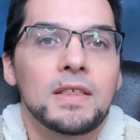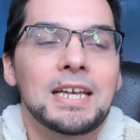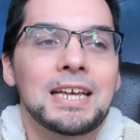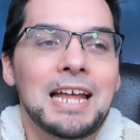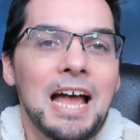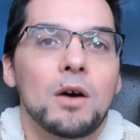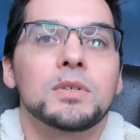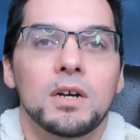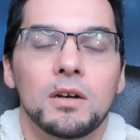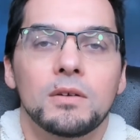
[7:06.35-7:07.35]
They get out
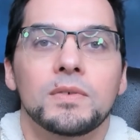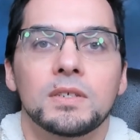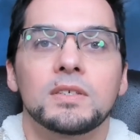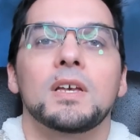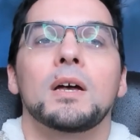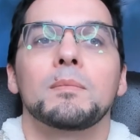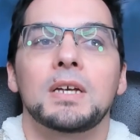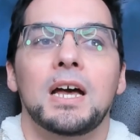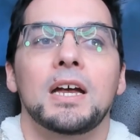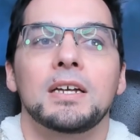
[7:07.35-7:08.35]
of some
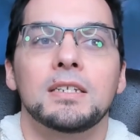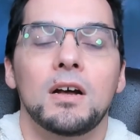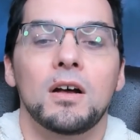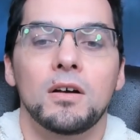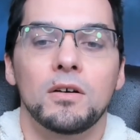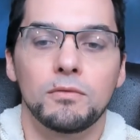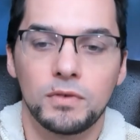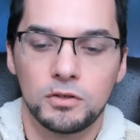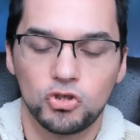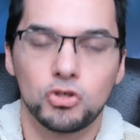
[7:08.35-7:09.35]
kind of
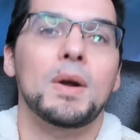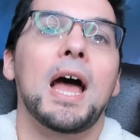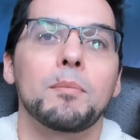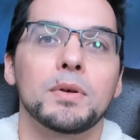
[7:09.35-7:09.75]
trap